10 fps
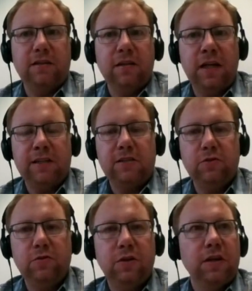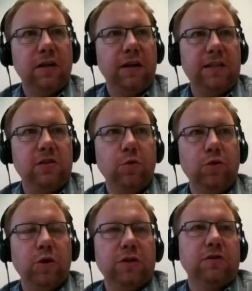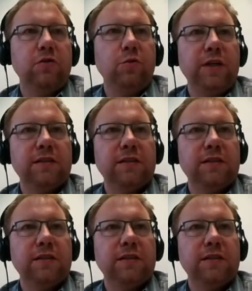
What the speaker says: as you would want to do it.